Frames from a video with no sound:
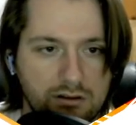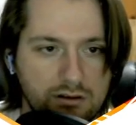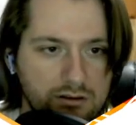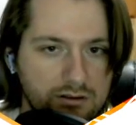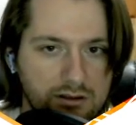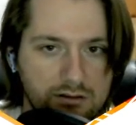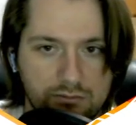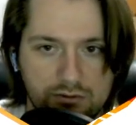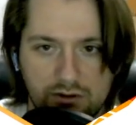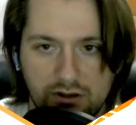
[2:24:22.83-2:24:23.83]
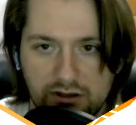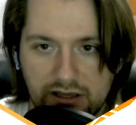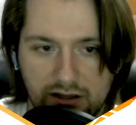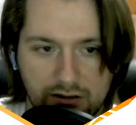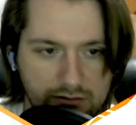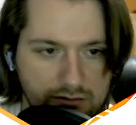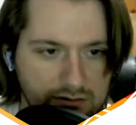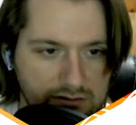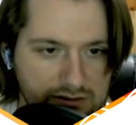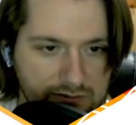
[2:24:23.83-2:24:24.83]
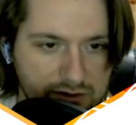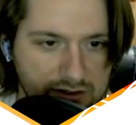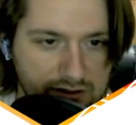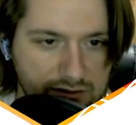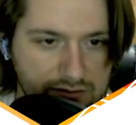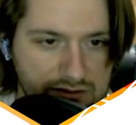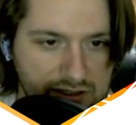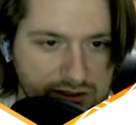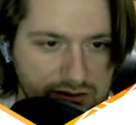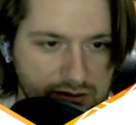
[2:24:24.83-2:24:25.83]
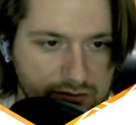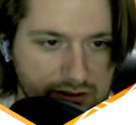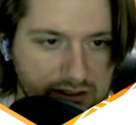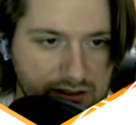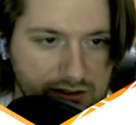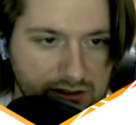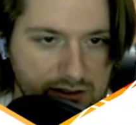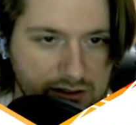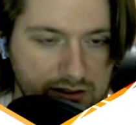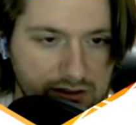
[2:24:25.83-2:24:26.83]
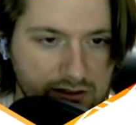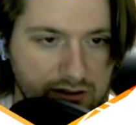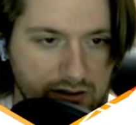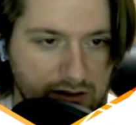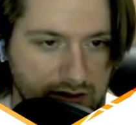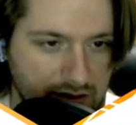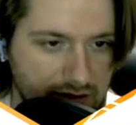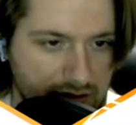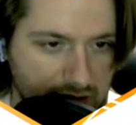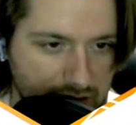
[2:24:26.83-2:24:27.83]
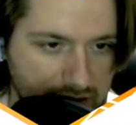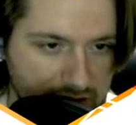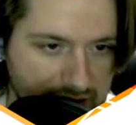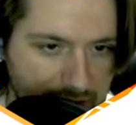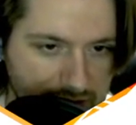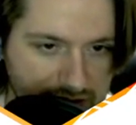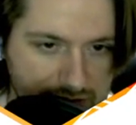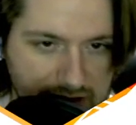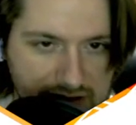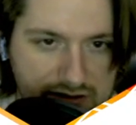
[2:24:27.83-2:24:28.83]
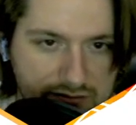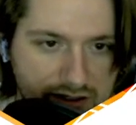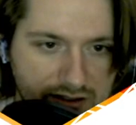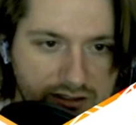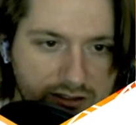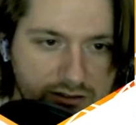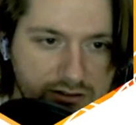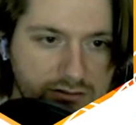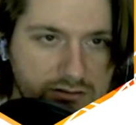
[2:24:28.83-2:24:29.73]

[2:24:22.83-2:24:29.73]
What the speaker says: And then we'll log out, see if we can get a new session token. And then, oh, look at that. We could just paste it right in here.